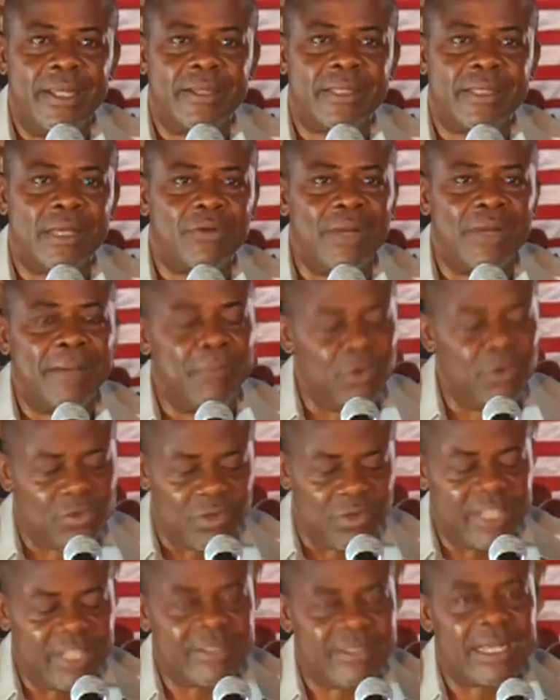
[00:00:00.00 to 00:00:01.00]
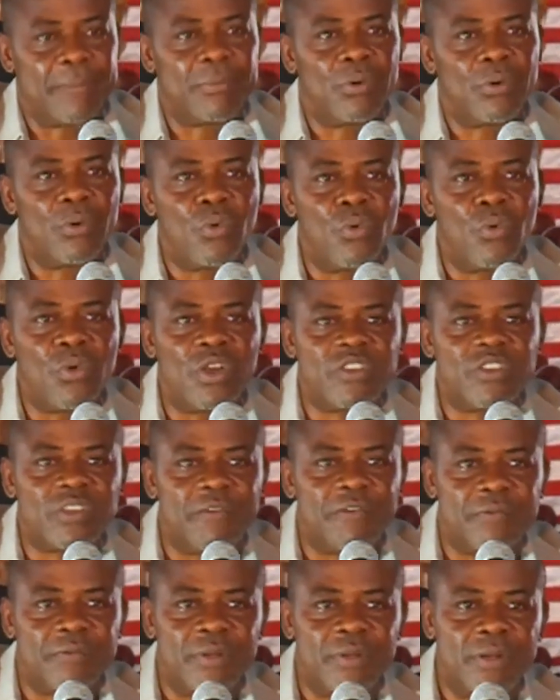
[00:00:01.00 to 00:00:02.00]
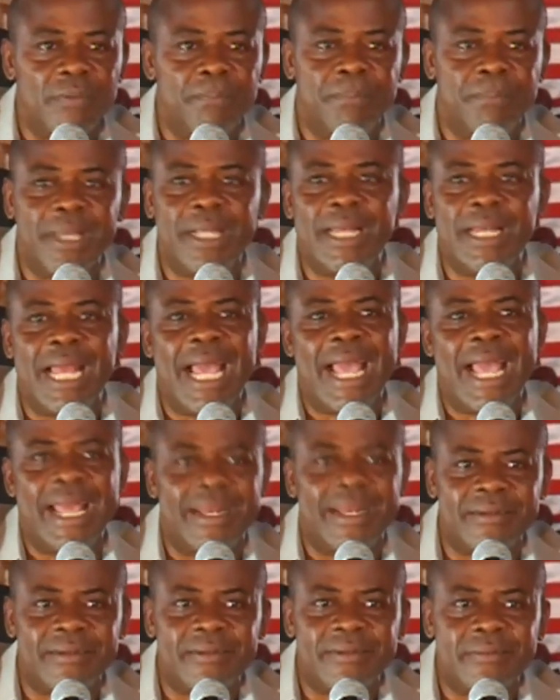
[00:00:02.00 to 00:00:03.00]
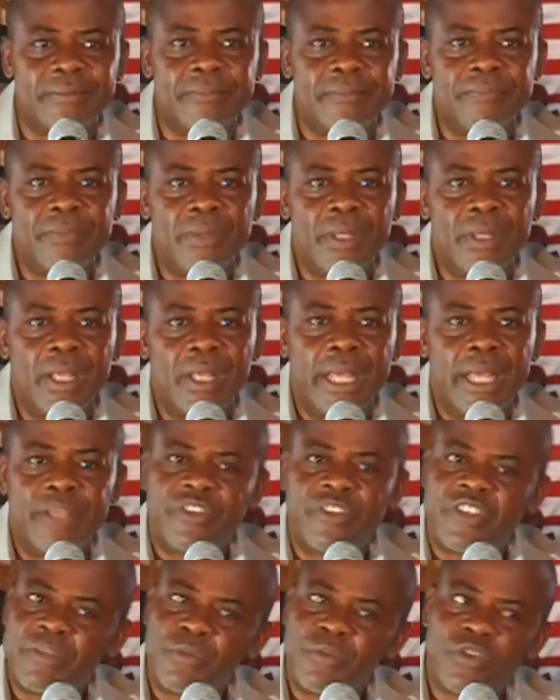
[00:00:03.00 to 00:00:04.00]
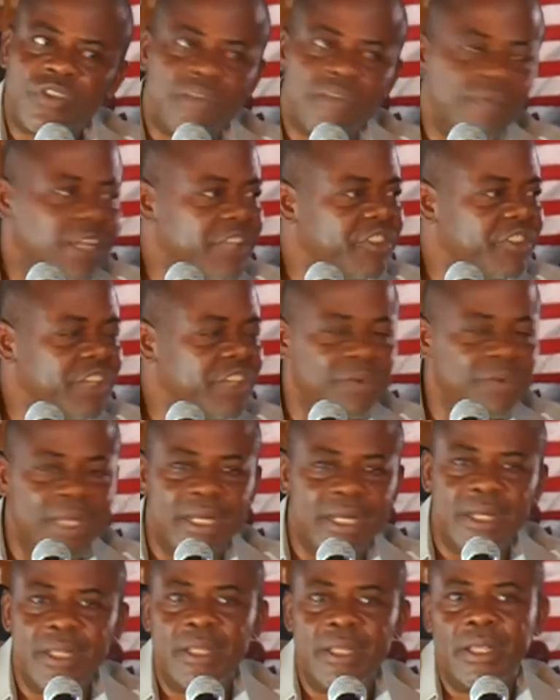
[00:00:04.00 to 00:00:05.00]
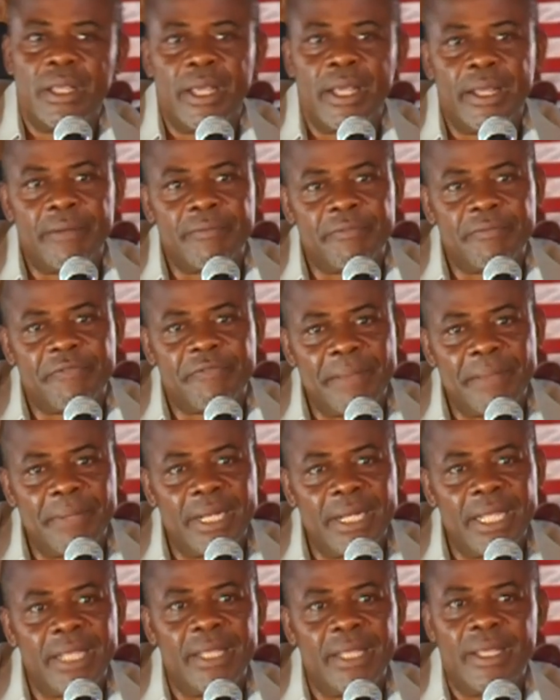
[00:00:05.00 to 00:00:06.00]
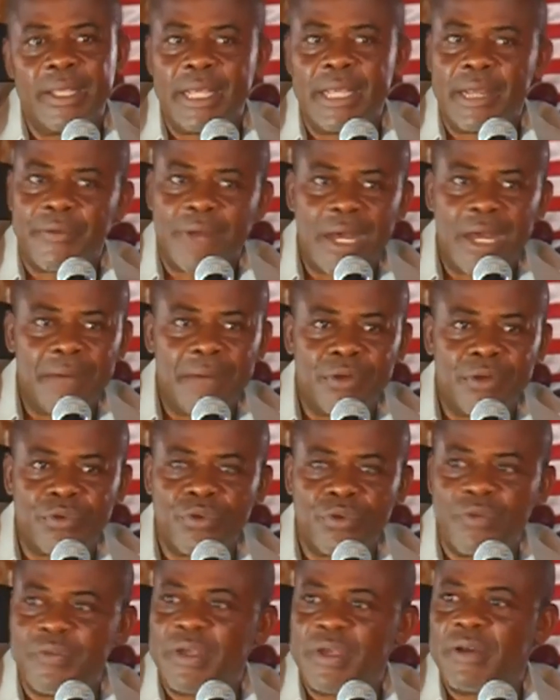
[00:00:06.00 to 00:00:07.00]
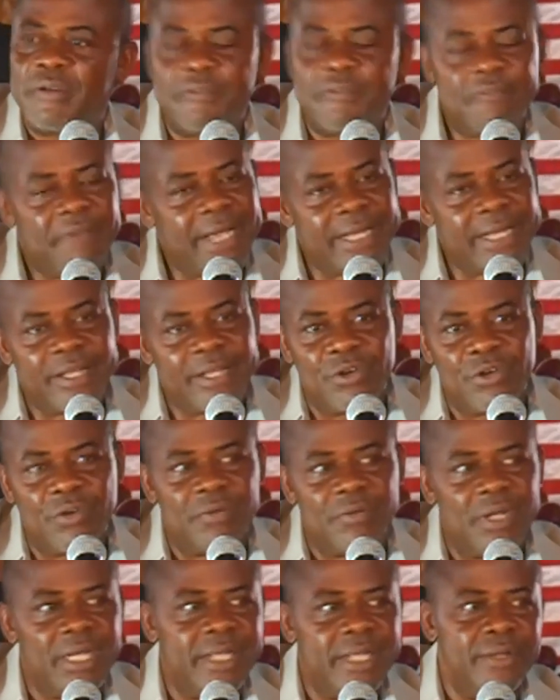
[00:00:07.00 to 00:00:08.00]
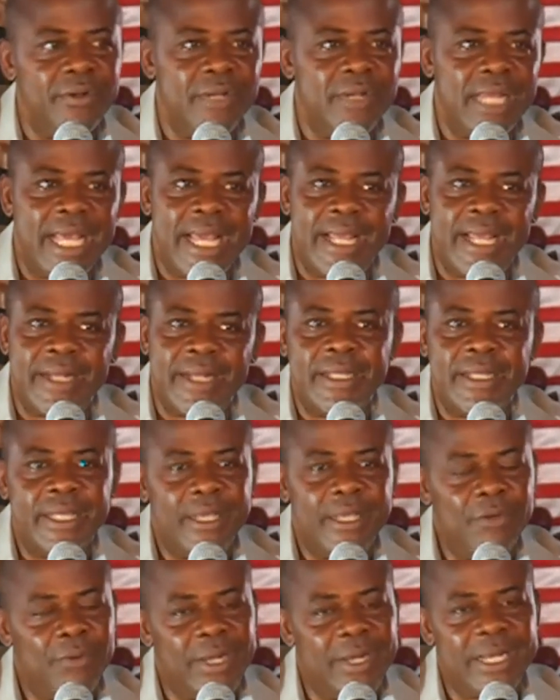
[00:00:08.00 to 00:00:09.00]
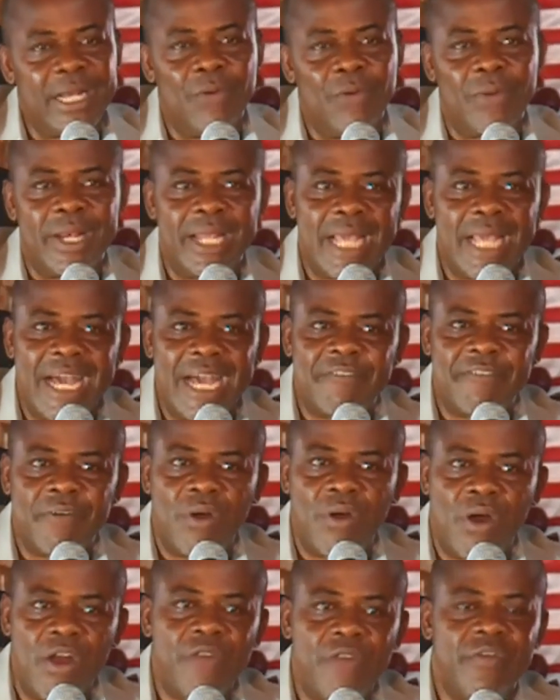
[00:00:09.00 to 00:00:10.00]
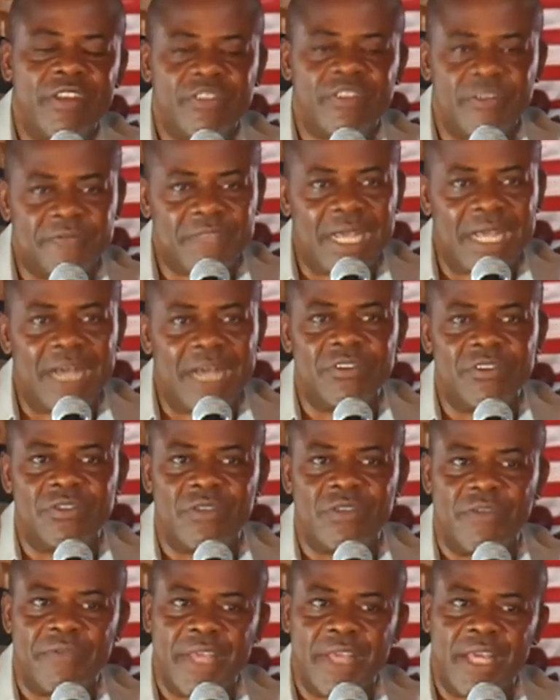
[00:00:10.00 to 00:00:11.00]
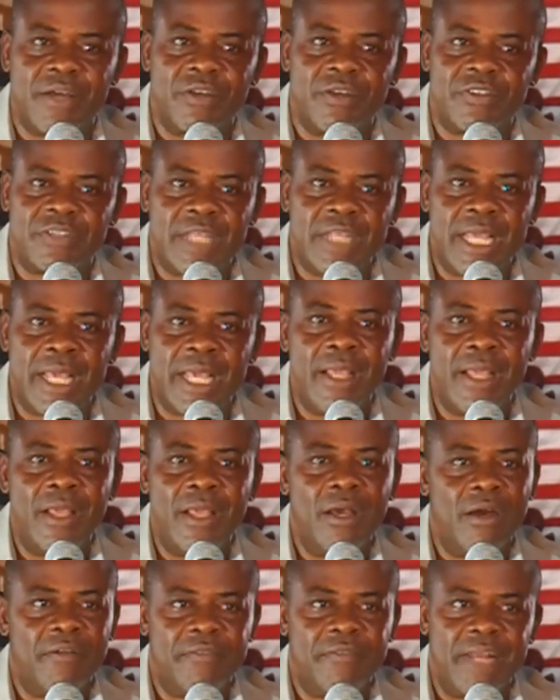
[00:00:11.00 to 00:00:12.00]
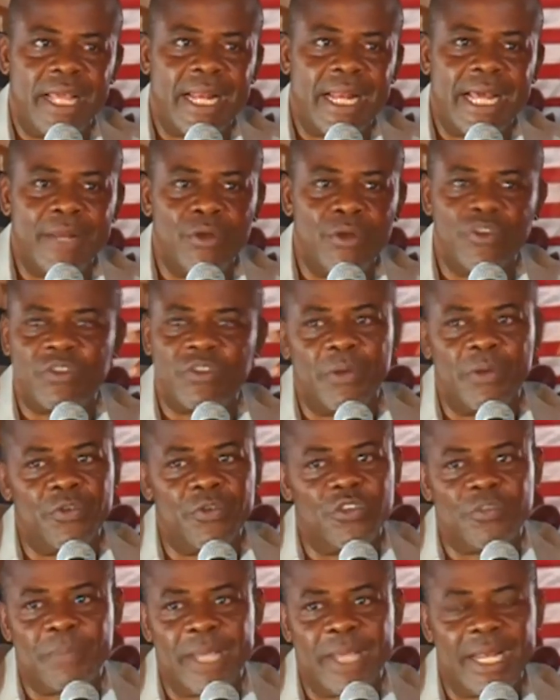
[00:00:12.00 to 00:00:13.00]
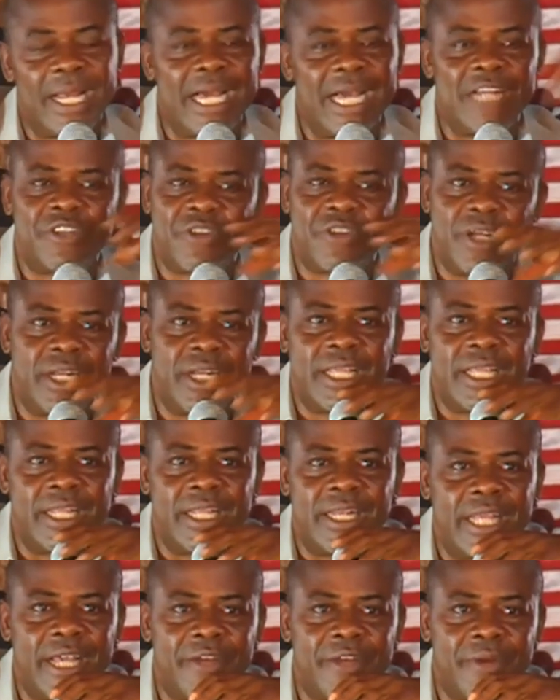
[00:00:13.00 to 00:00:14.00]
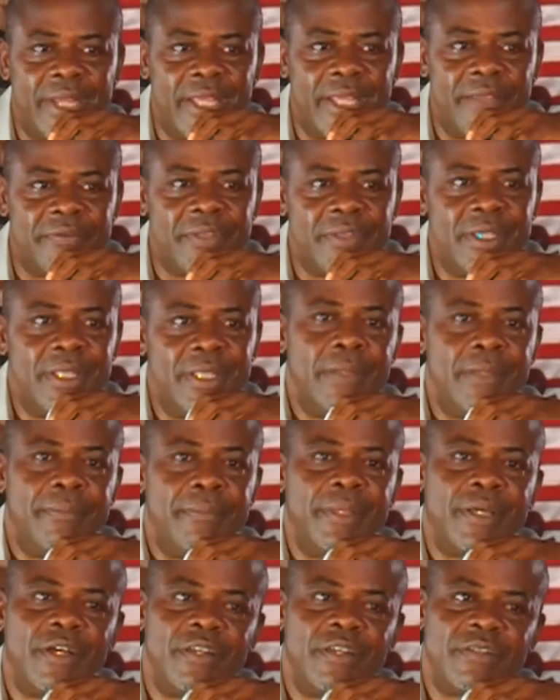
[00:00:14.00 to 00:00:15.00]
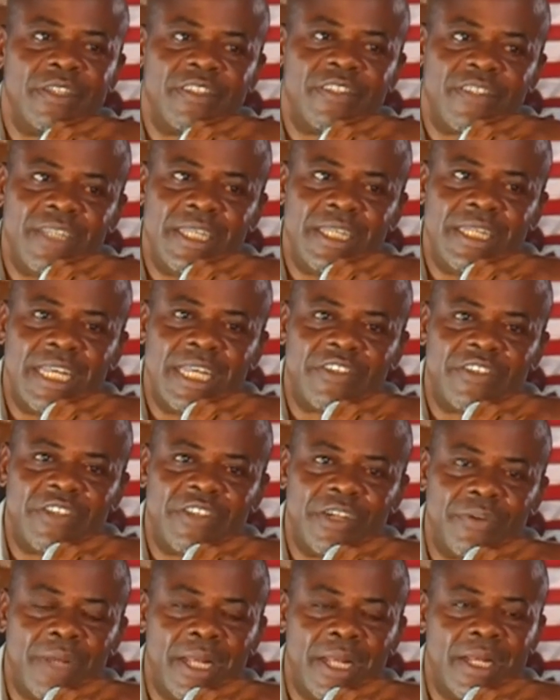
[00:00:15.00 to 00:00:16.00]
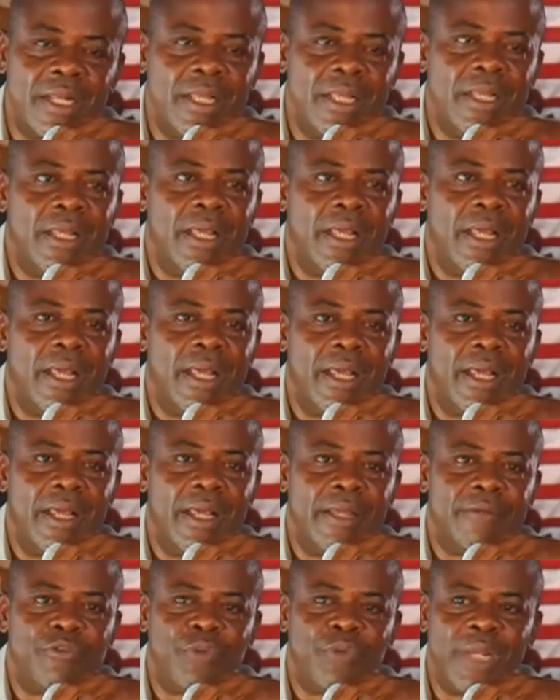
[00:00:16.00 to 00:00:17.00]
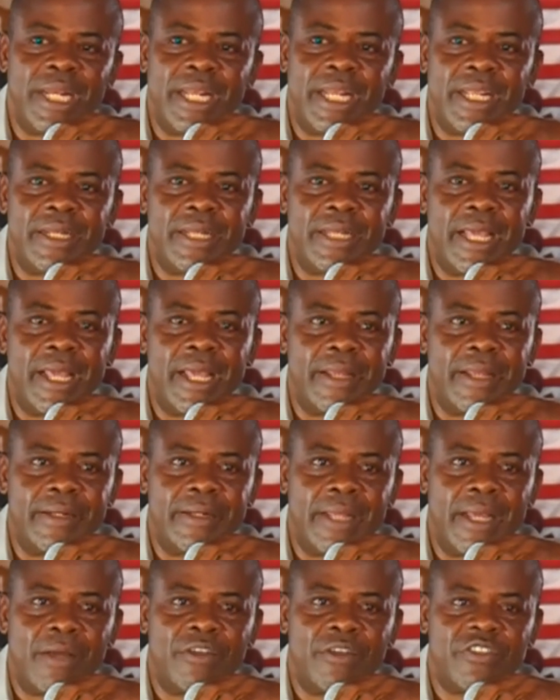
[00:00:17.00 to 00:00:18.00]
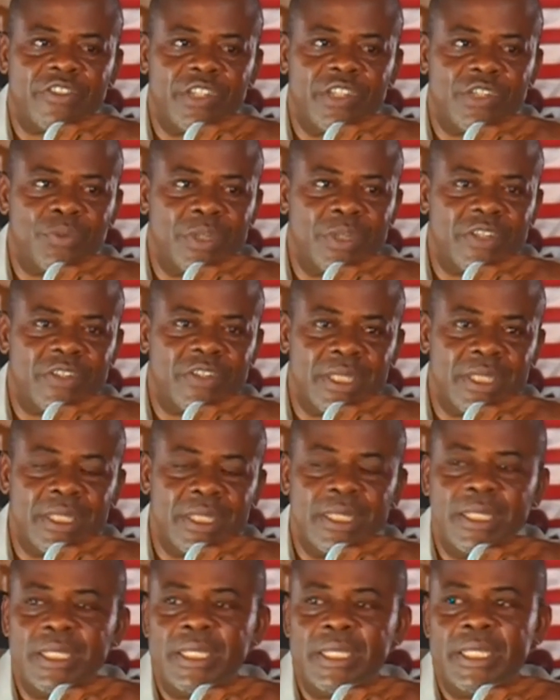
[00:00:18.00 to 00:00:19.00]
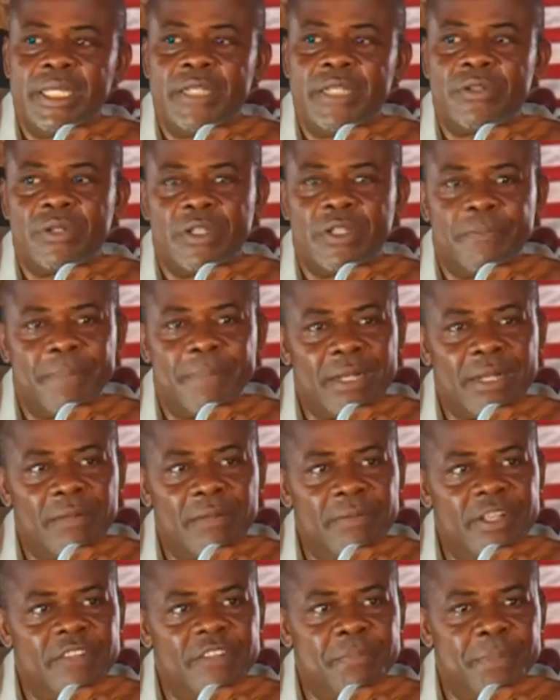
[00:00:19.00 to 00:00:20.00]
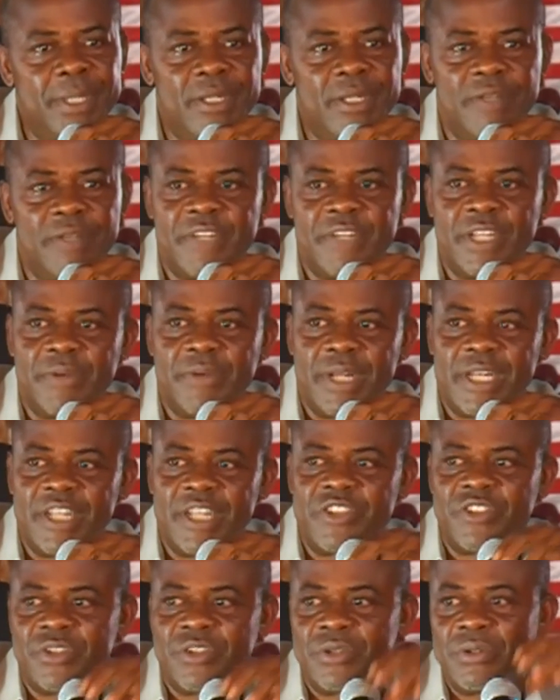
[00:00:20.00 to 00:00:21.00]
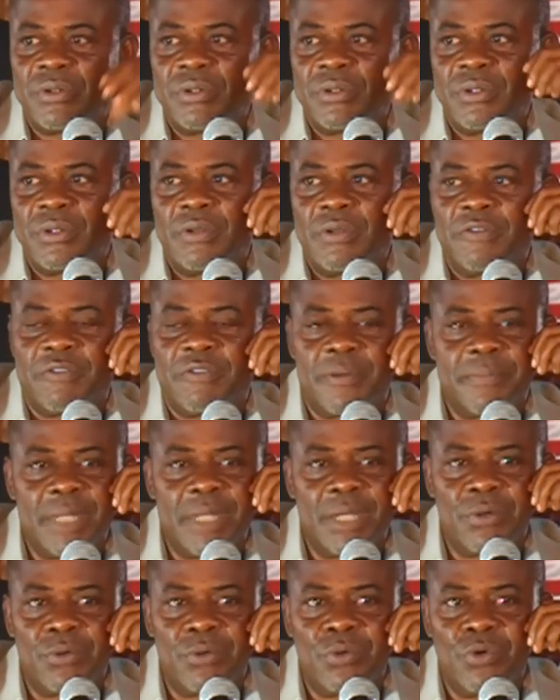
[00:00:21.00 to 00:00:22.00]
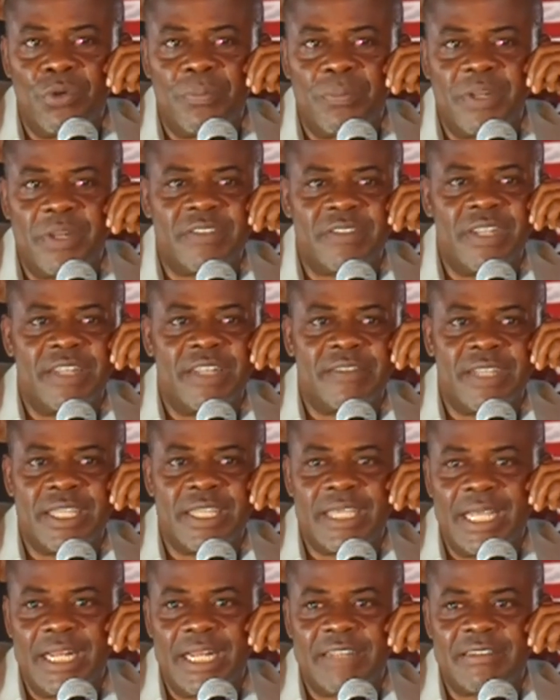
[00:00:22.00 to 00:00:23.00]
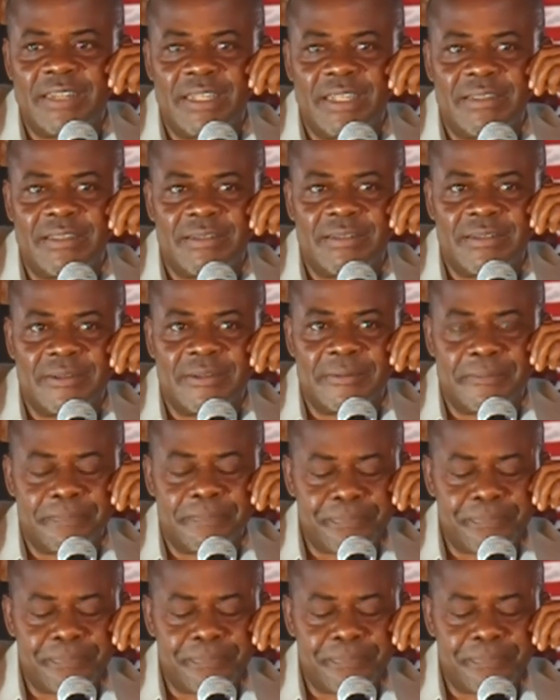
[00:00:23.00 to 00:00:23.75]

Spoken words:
Kekurapoto. These are owners of big land. And you see most of their children and family around Monrovia fighting over little land and whatnot when they have hundreds of thousands of acres there of land. I know some of those men are turning in their graves because they see their children draining their constituency into the bottomless pit of degradation from their own hopelessness and carelessness.